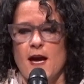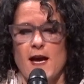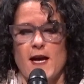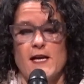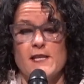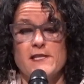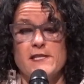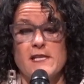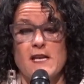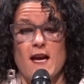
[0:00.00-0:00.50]

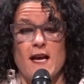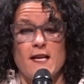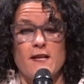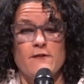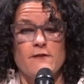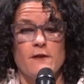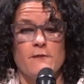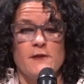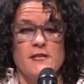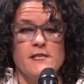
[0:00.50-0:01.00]

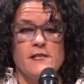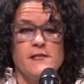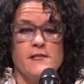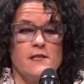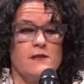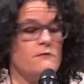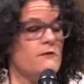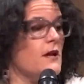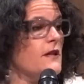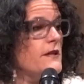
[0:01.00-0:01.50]
Aside from a
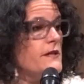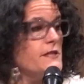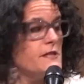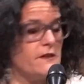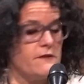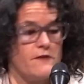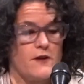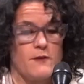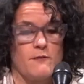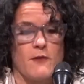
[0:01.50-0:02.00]
distant
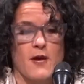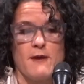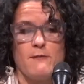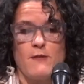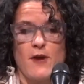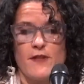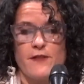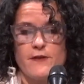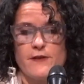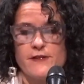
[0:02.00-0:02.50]
relative on my
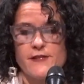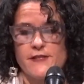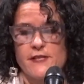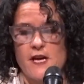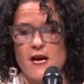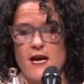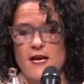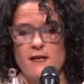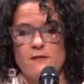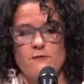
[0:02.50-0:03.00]
mother's
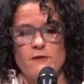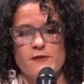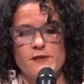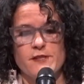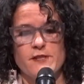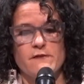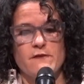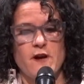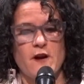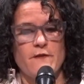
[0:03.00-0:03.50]
side,
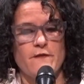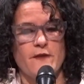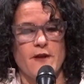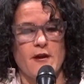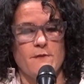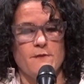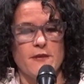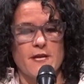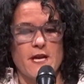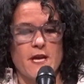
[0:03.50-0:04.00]
most of our
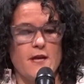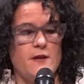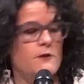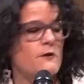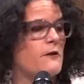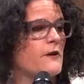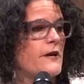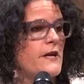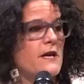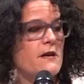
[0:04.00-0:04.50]
family had
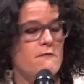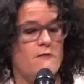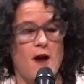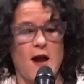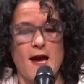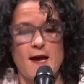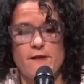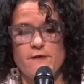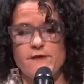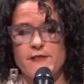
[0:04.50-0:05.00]
already
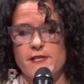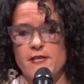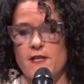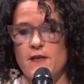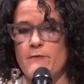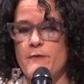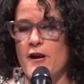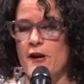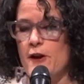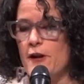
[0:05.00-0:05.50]
arrived in
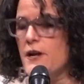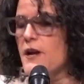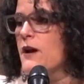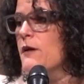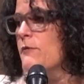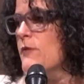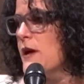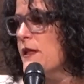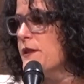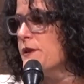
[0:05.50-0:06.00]

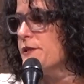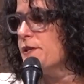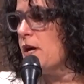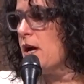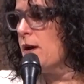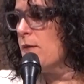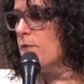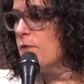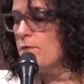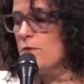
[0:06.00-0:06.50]
America by the
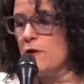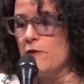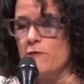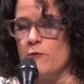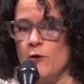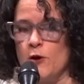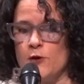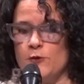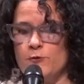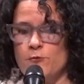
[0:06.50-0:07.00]
time of
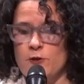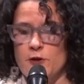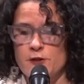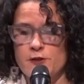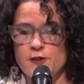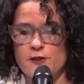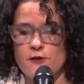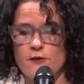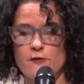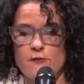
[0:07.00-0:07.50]
World War
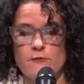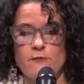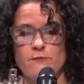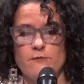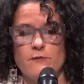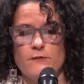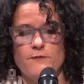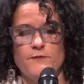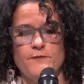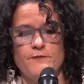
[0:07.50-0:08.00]
II.
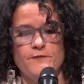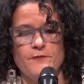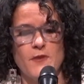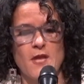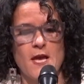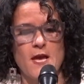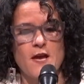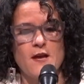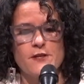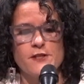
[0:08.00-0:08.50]

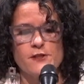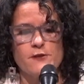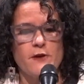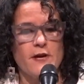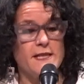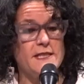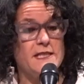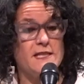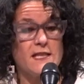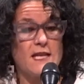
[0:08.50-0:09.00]
So
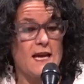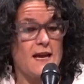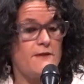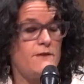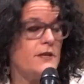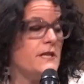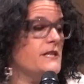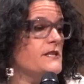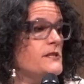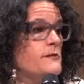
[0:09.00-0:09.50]
I didn't
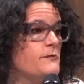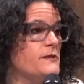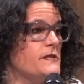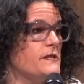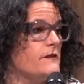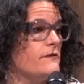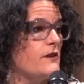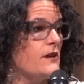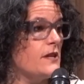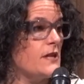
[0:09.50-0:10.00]
have any
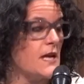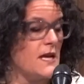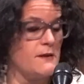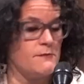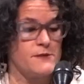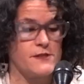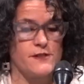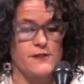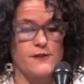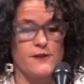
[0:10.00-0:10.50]
specific
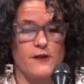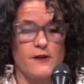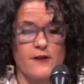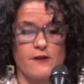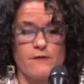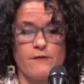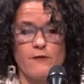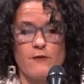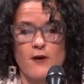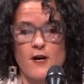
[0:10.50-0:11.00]
names to
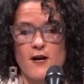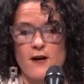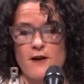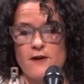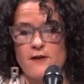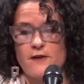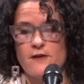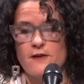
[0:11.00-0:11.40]
look for.